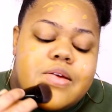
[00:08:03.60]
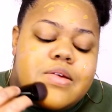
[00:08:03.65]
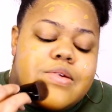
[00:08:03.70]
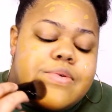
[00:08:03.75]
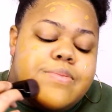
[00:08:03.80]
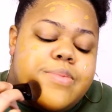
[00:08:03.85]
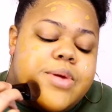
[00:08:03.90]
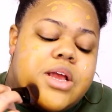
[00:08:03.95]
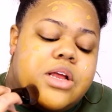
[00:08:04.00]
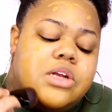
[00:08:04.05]

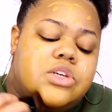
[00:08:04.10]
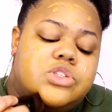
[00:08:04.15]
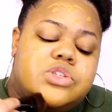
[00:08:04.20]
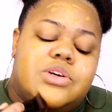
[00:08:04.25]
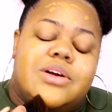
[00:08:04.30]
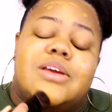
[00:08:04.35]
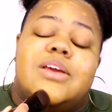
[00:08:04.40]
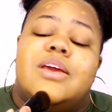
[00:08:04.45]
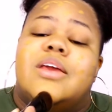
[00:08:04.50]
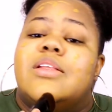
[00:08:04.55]
making
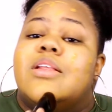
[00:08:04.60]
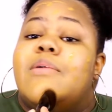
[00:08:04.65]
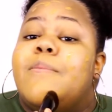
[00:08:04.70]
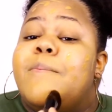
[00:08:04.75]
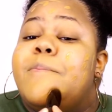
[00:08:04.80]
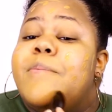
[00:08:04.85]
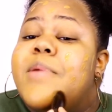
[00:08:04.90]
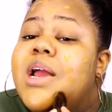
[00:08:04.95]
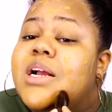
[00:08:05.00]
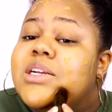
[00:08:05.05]
sure I get the
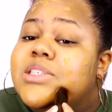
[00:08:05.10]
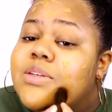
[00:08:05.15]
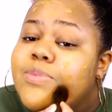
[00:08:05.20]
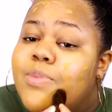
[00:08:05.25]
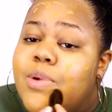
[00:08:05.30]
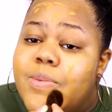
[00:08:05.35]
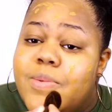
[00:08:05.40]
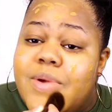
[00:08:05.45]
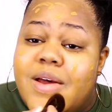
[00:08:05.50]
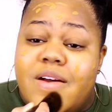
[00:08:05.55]

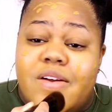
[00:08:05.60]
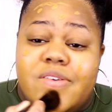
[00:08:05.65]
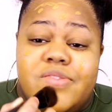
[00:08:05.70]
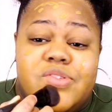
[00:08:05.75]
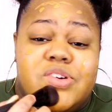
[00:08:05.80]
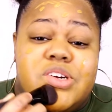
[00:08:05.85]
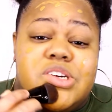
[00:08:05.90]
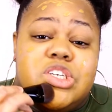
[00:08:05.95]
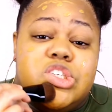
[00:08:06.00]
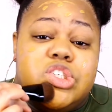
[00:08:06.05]
maximum
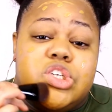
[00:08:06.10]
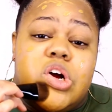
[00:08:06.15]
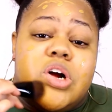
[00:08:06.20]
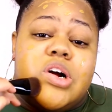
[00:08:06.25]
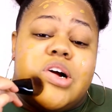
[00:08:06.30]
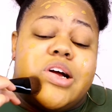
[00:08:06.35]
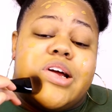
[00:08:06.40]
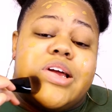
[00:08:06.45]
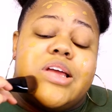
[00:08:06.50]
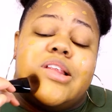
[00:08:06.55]
coverage
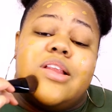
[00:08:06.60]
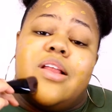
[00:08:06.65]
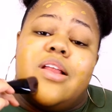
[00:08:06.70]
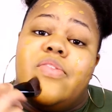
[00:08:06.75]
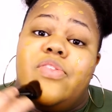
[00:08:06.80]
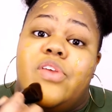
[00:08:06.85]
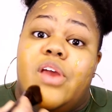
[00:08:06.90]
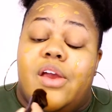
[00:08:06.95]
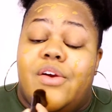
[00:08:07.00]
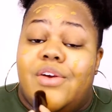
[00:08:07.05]
on
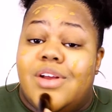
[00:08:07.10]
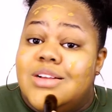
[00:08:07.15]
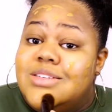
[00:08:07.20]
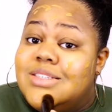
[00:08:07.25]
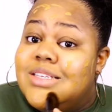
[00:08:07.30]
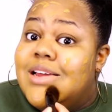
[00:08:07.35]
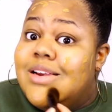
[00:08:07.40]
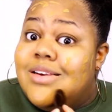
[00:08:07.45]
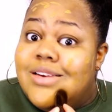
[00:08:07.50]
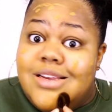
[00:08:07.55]
the areas
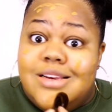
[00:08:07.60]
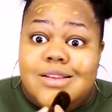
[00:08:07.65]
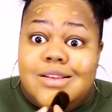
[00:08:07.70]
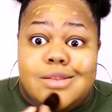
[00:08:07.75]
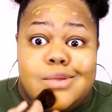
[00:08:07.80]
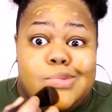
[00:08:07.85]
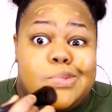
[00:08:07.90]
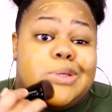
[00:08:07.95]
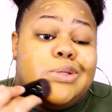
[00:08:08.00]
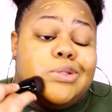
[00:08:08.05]
that need it
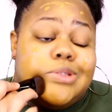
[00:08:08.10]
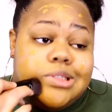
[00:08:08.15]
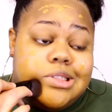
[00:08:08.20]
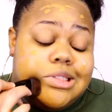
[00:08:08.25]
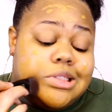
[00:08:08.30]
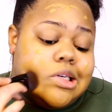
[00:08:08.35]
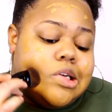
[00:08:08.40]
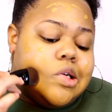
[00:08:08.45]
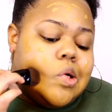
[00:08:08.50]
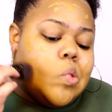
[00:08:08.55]
the most,
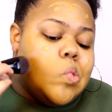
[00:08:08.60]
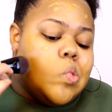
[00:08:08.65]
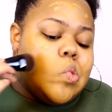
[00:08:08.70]
you know.